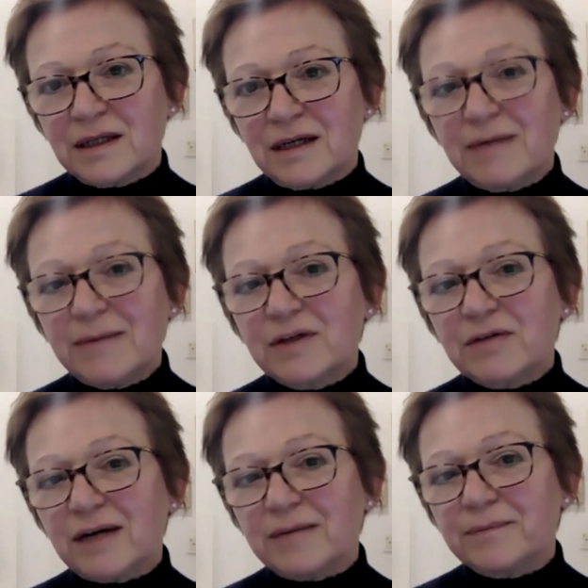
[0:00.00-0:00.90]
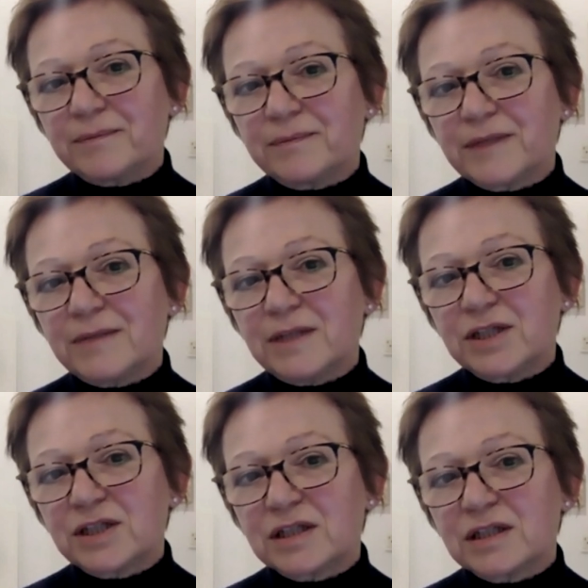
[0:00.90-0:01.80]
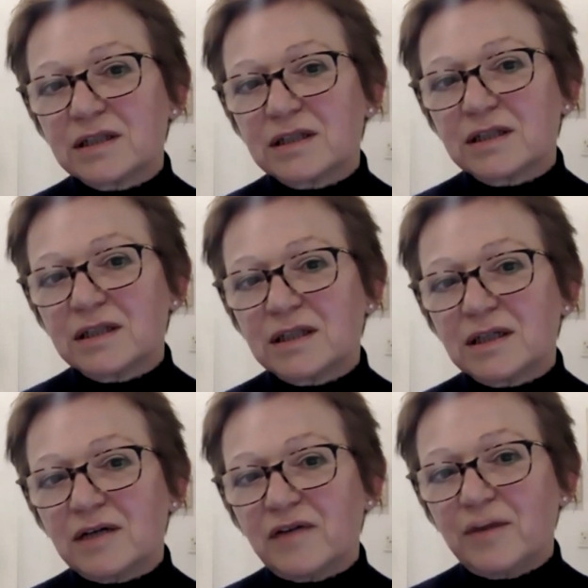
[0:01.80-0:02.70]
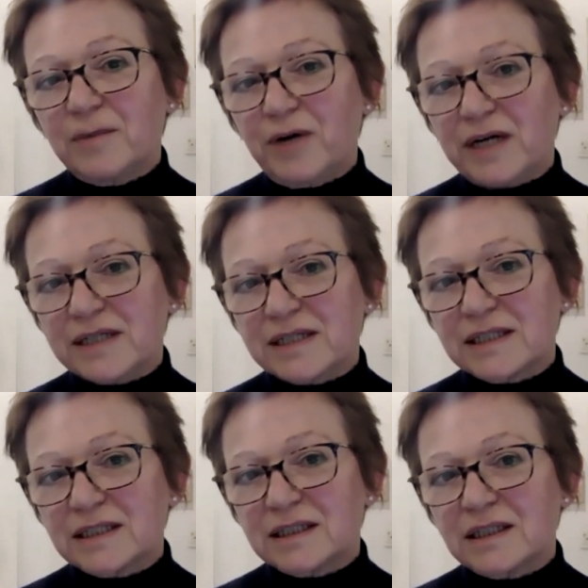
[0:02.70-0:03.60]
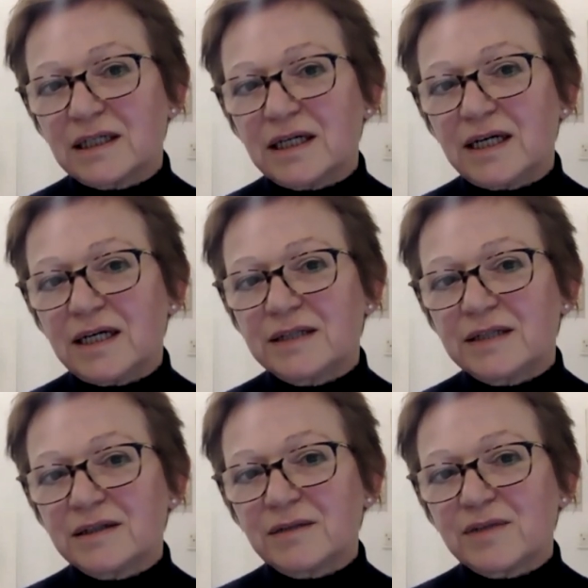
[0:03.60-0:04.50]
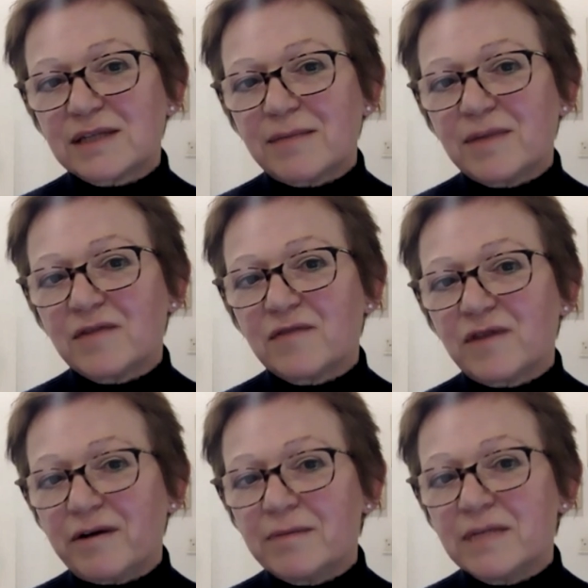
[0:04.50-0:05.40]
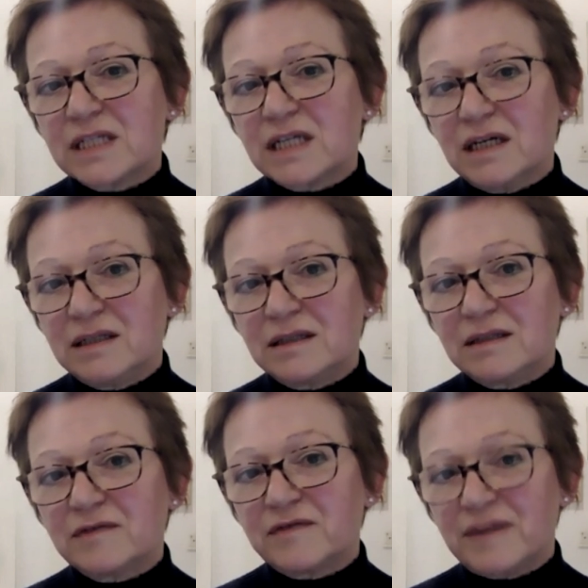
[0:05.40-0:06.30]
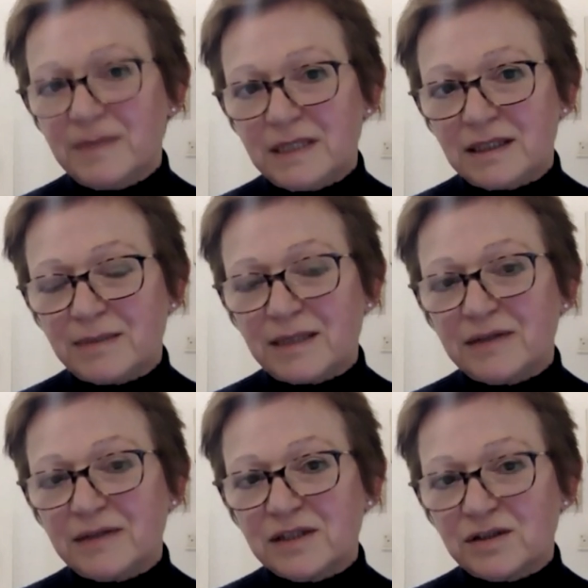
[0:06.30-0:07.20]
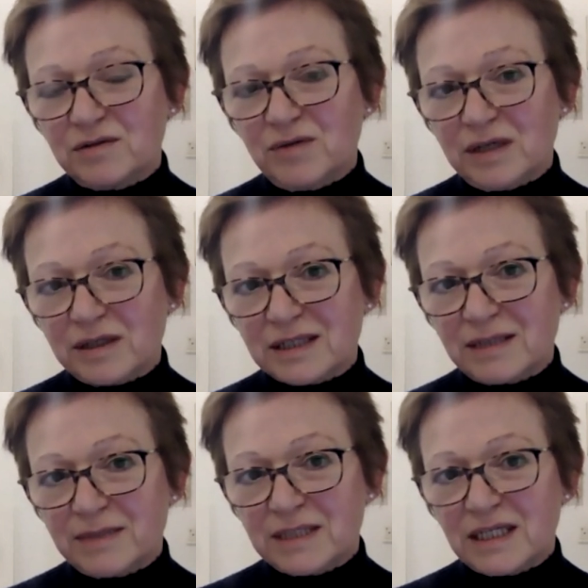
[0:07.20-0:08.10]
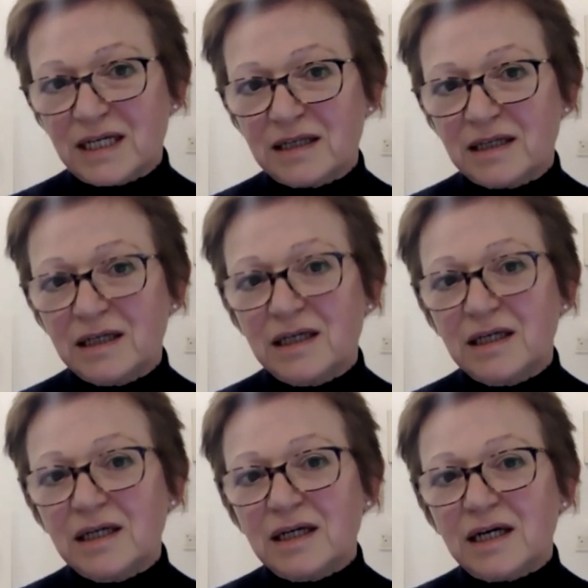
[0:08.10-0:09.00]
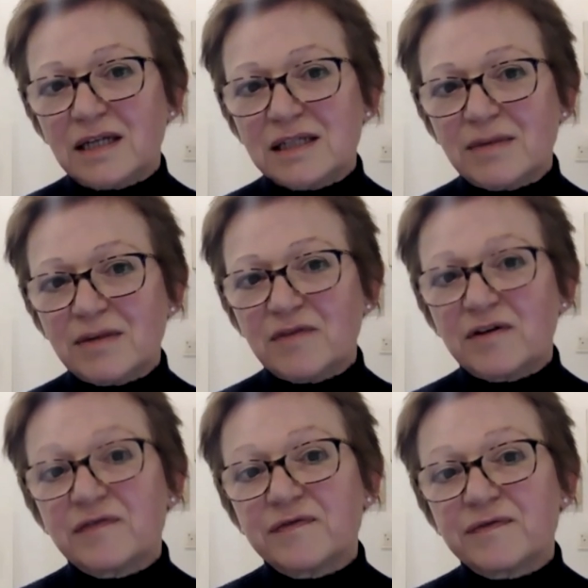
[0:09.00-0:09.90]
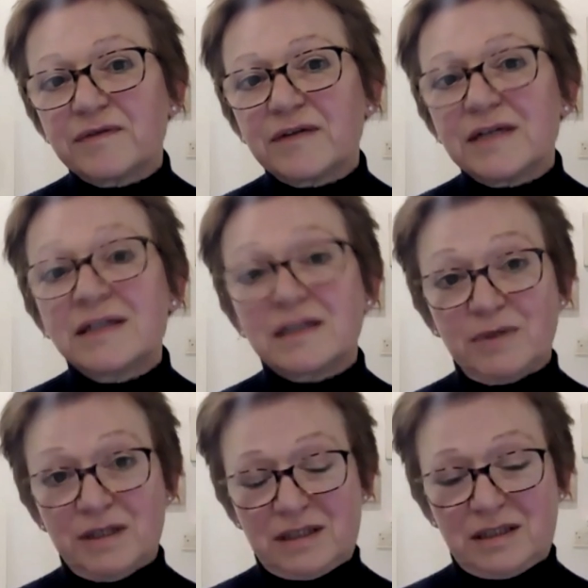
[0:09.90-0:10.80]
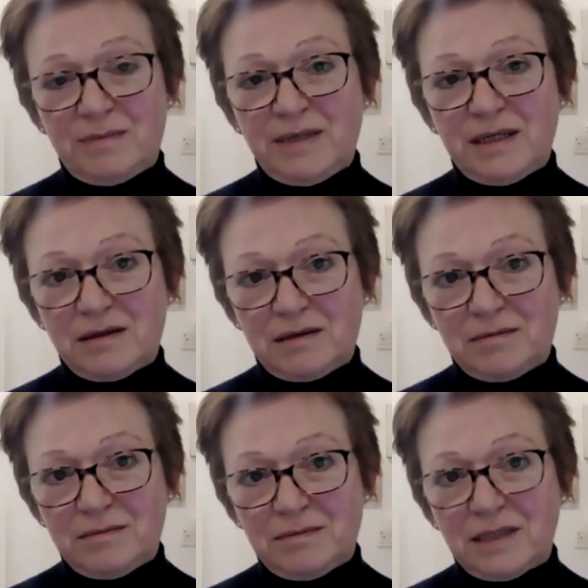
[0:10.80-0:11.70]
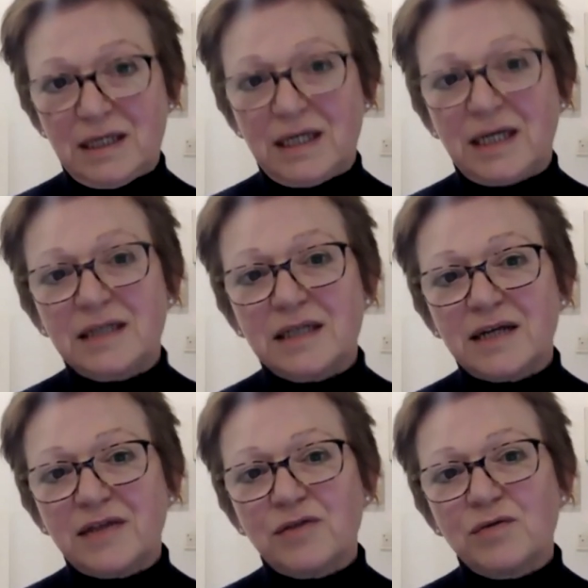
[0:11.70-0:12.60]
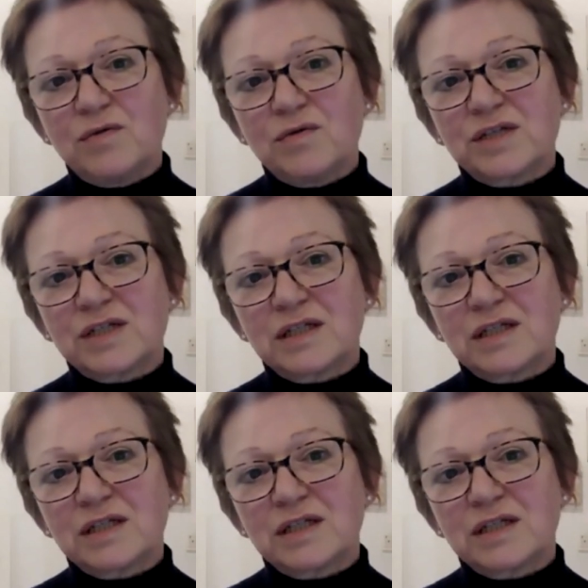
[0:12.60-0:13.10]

mammogram image of her breast. And there was something very maternal and feminine about these two works coming together, and something very intimate about them. And I thought,